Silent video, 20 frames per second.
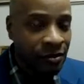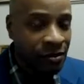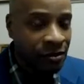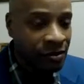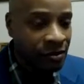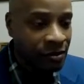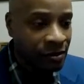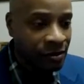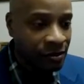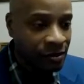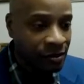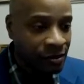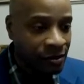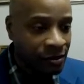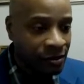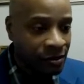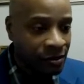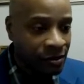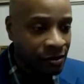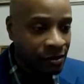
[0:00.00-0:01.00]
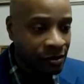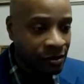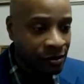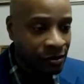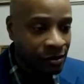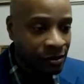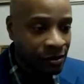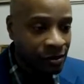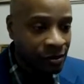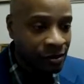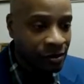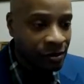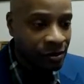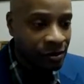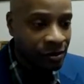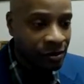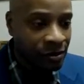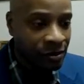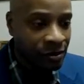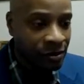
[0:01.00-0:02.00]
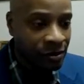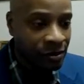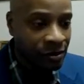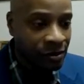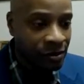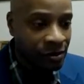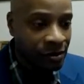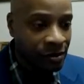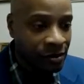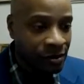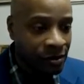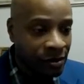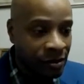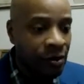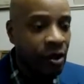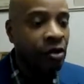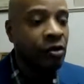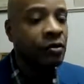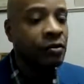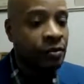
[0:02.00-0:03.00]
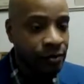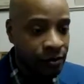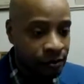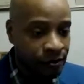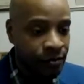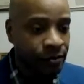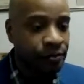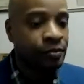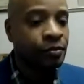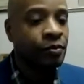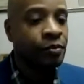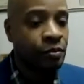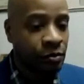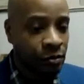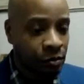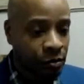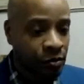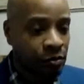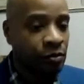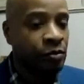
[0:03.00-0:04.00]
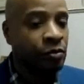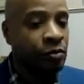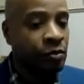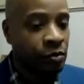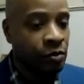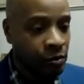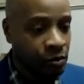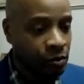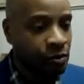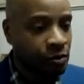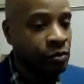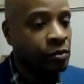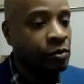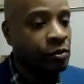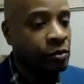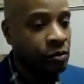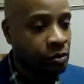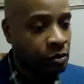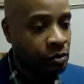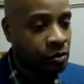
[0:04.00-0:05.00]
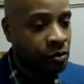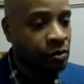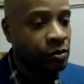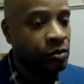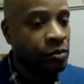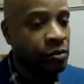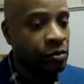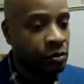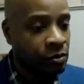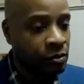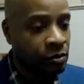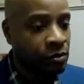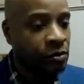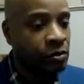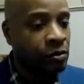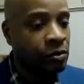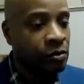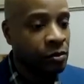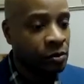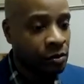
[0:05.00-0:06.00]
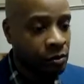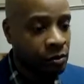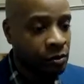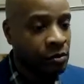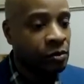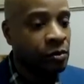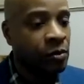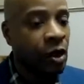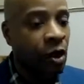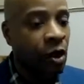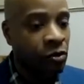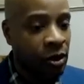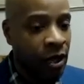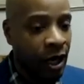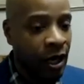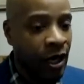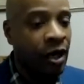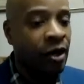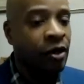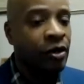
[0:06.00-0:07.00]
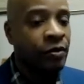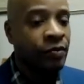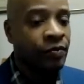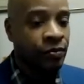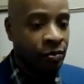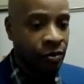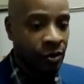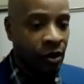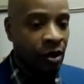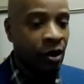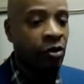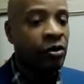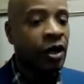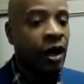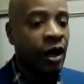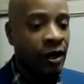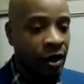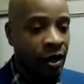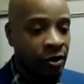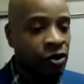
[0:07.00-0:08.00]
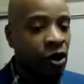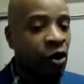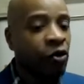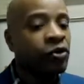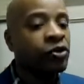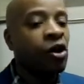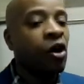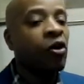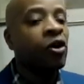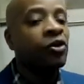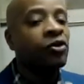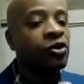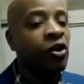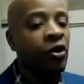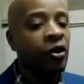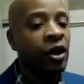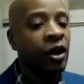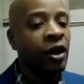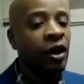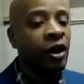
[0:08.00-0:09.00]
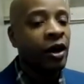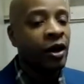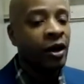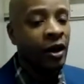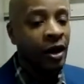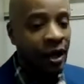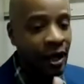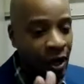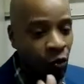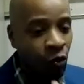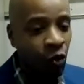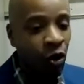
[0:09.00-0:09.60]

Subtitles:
Just on the book was about his life and about why he was incarcerated. You know what I'm saying? Okay. So he